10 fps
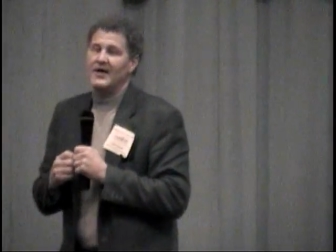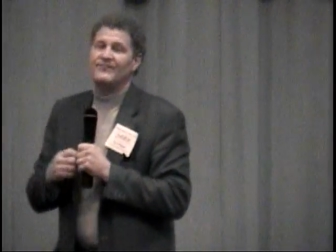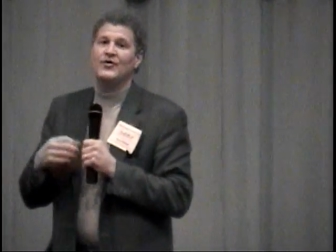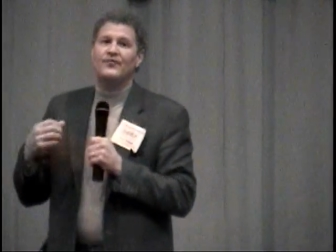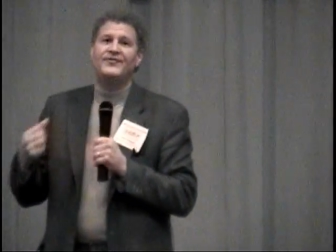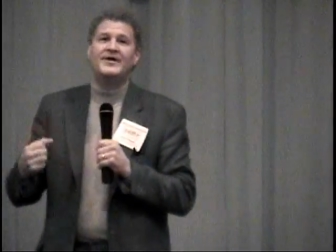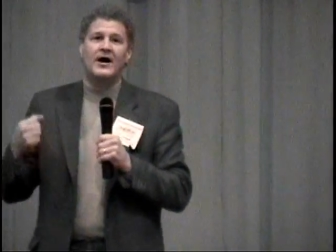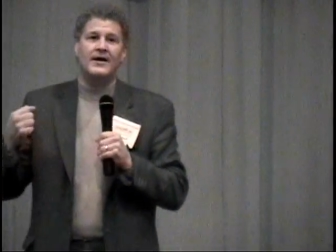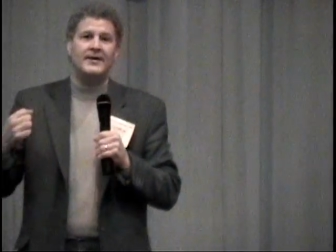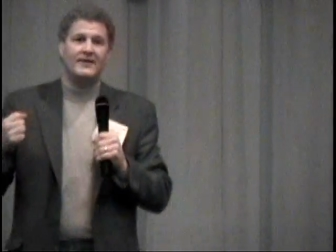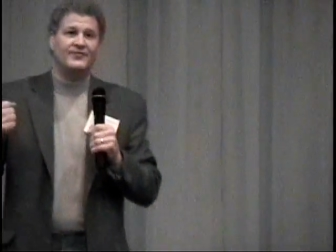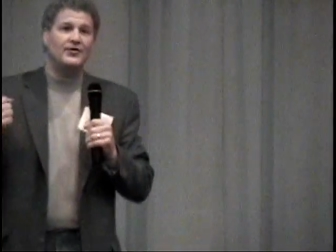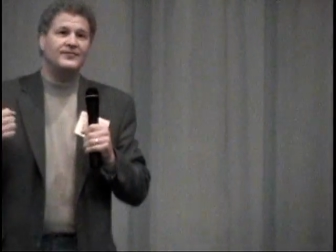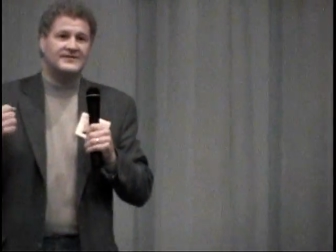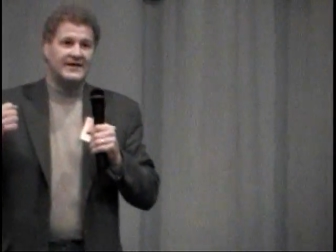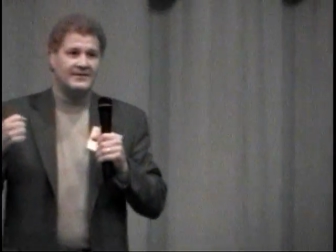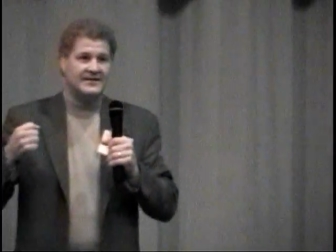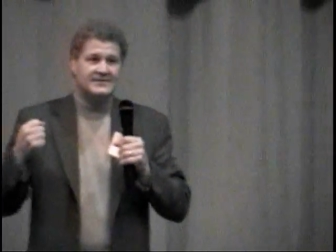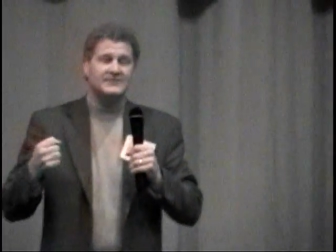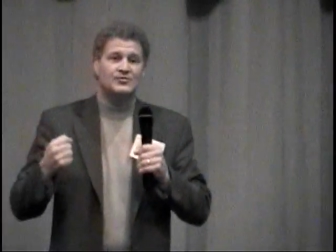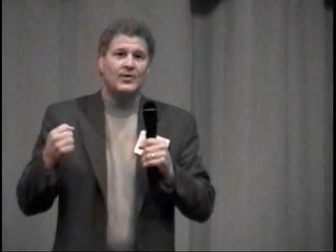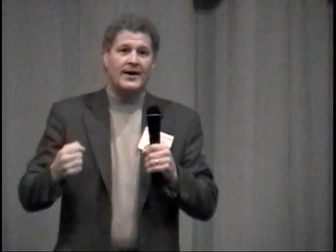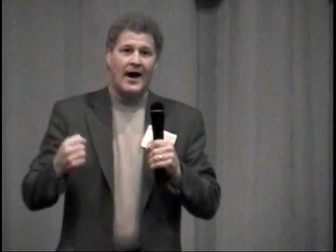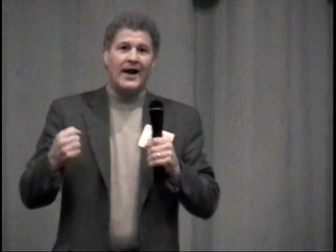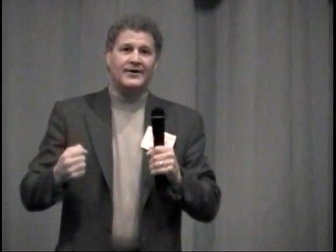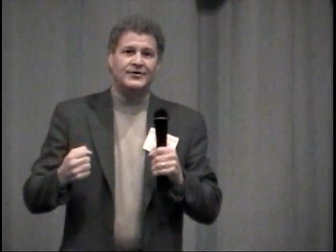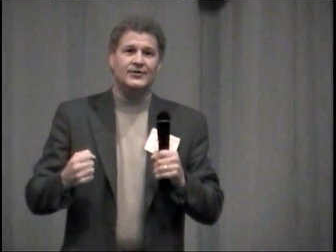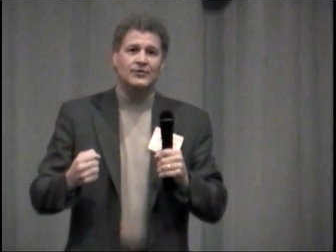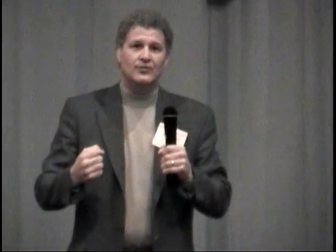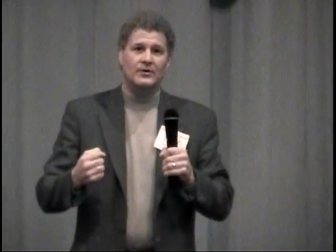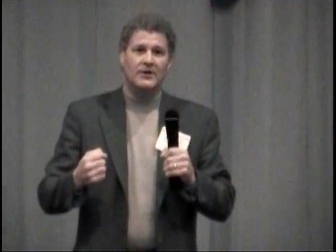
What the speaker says: If you've said, this is what I do,